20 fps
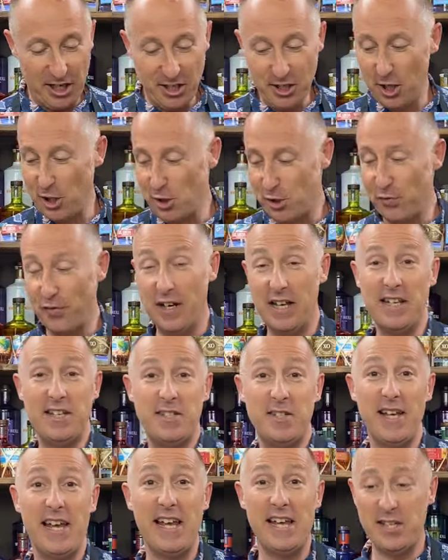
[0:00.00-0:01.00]
going to use for
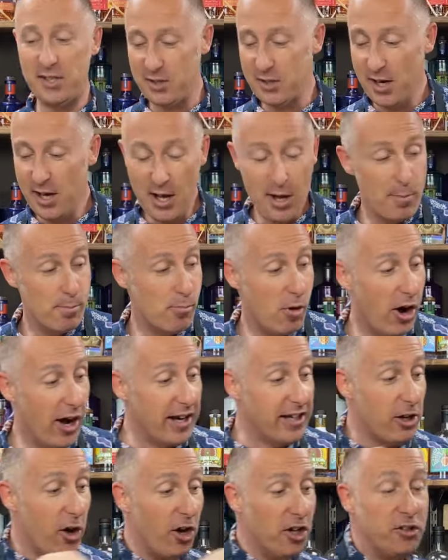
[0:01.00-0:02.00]
this is
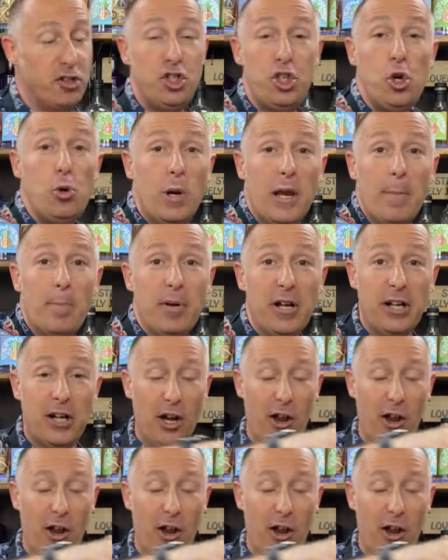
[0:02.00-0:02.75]
my kind of julep